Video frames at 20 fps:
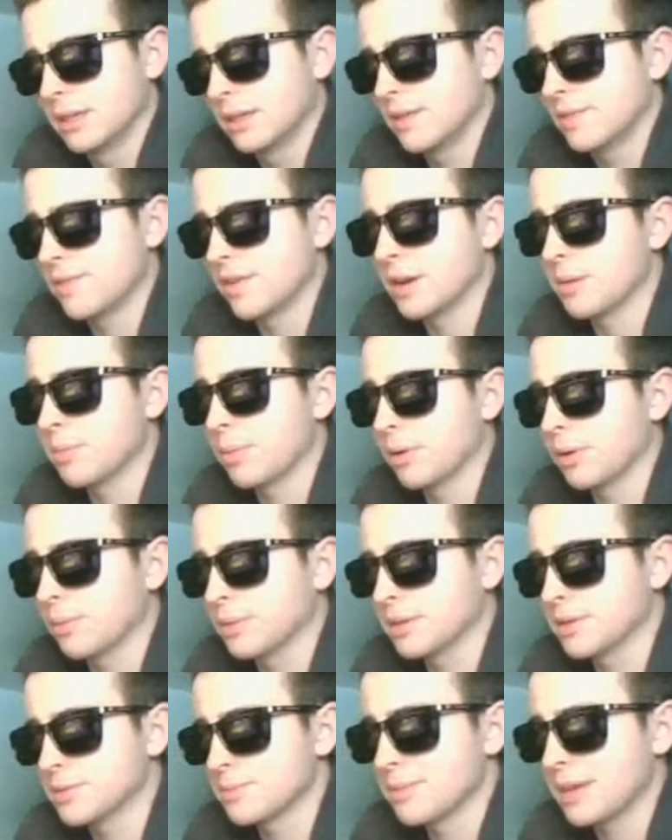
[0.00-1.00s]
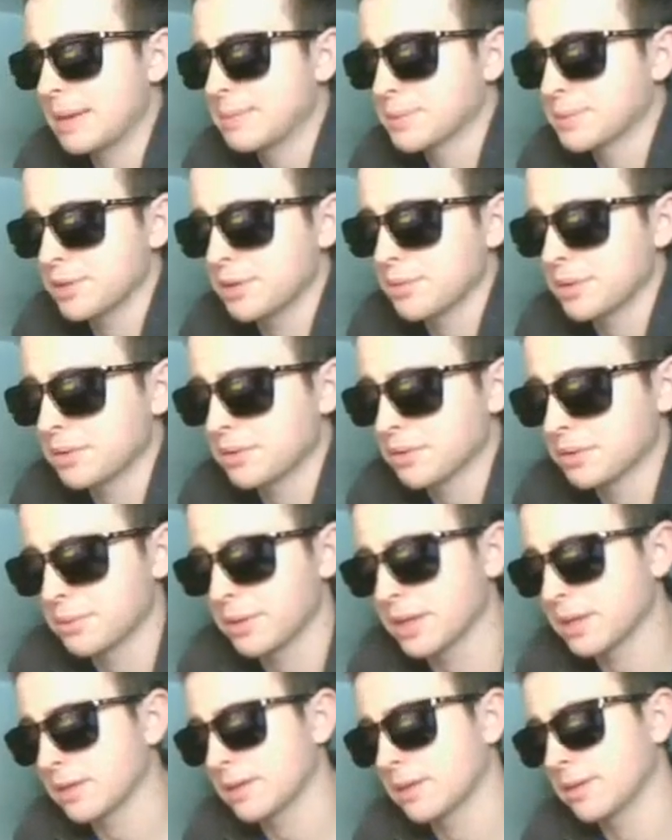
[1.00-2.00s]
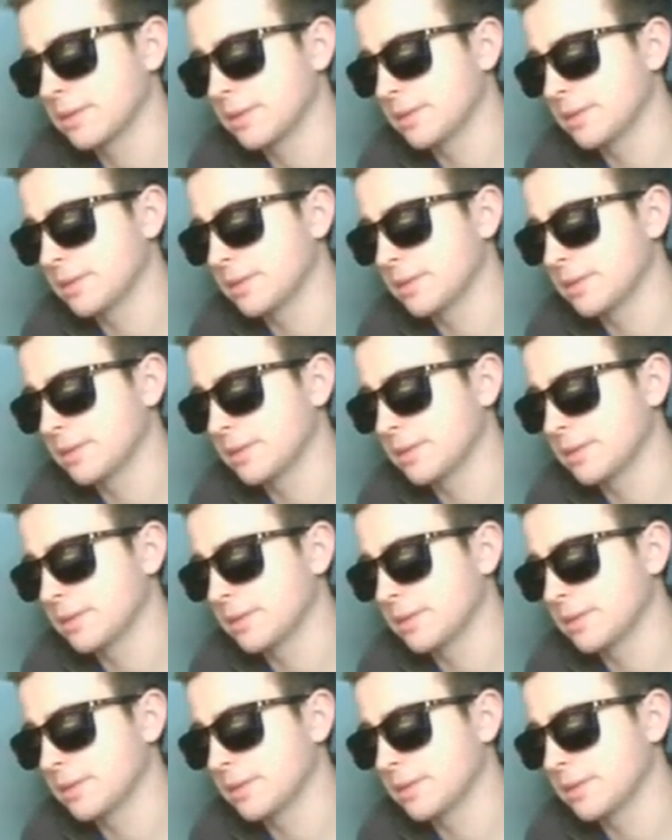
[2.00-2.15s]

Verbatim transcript: it's very important to win those games when you run Earthquake.